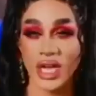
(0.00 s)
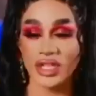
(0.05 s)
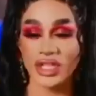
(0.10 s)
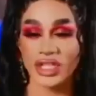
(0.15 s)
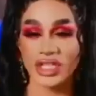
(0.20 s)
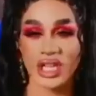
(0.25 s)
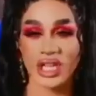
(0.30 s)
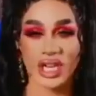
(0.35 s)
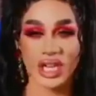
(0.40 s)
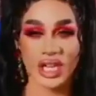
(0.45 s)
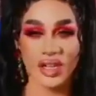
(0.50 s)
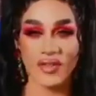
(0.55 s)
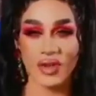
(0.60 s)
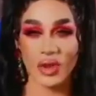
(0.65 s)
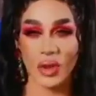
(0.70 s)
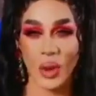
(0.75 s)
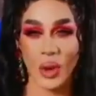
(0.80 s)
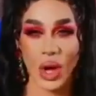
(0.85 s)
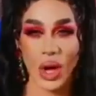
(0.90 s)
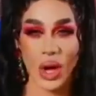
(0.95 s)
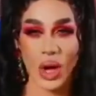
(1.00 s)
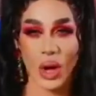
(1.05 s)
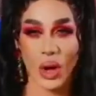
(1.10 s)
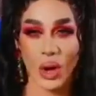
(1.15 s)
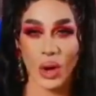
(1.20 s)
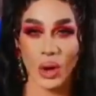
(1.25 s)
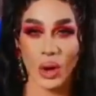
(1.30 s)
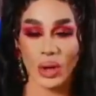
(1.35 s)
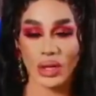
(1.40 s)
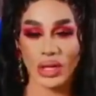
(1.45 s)
she's gonna give you a
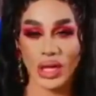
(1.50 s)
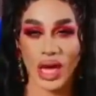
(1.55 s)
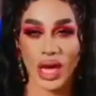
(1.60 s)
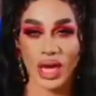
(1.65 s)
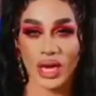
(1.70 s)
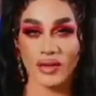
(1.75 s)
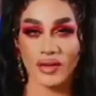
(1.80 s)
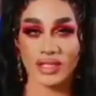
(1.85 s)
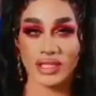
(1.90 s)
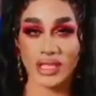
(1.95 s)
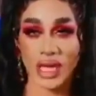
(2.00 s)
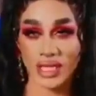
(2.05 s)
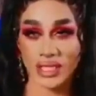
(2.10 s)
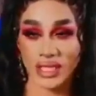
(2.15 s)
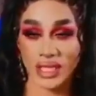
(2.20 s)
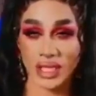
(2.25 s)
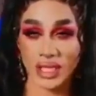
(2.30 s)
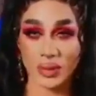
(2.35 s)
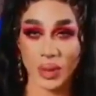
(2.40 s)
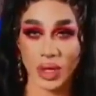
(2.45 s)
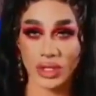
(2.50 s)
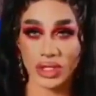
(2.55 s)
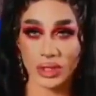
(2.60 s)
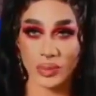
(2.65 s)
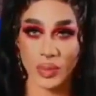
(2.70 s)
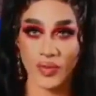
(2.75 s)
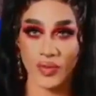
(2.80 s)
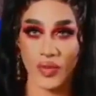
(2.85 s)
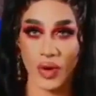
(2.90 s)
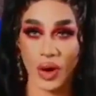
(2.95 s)
whole lot of sexiness while she's
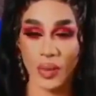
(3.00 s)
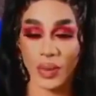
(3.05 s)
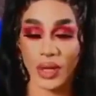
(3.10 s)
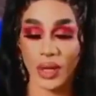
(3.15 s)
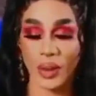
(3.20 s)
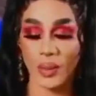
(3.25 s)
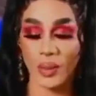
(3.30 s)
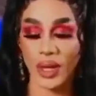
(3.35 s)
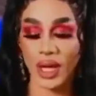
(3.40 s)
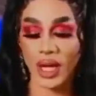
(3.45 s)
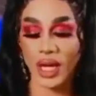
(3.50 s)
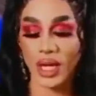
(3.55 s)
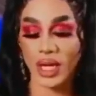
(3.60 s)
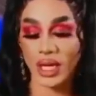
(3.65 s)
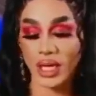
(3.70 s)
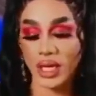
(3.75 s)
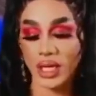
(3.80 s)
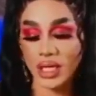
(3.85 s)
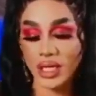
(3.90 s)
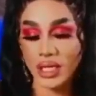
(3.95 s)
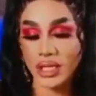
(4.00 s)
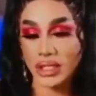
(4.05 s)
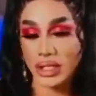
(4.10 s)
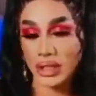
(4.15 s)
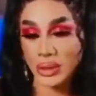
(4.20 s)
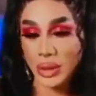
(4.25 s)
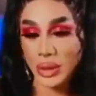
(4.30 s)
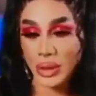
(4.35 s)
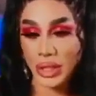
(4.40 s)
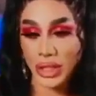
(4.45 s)
performing, but
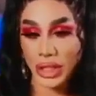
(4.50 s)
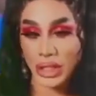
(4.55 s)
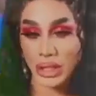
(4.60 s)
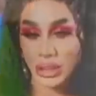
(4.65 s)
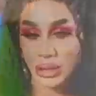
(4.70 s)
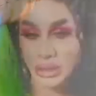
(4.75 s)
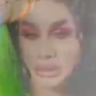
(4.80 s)
she's real cute.